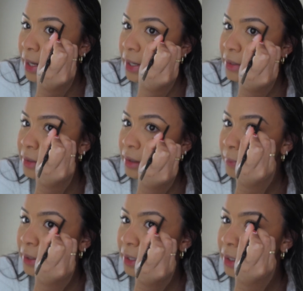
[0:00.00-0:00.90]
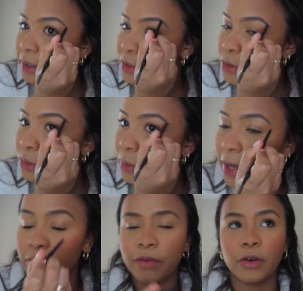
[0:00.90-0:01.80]
I ended up getting to,
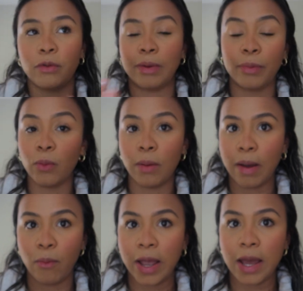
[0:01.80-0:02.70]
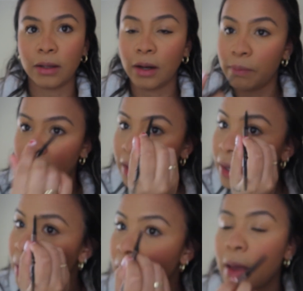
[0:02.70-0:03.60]
I don't even remember what my weight ended up
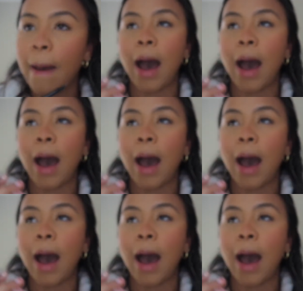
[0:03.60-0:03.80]
being.